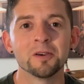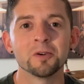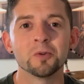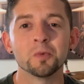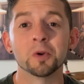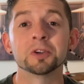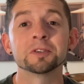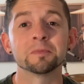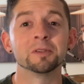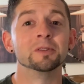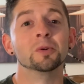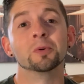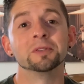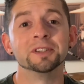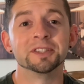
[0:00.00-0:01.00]
worship the
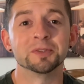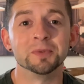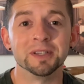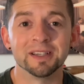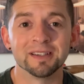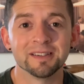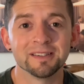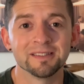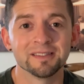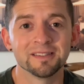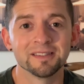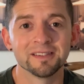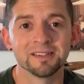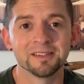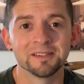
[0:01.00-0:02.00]
Lord this week.
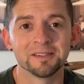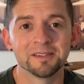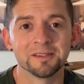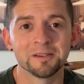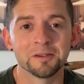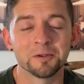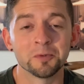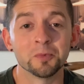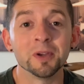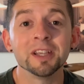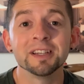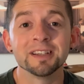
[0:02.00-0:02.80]
Read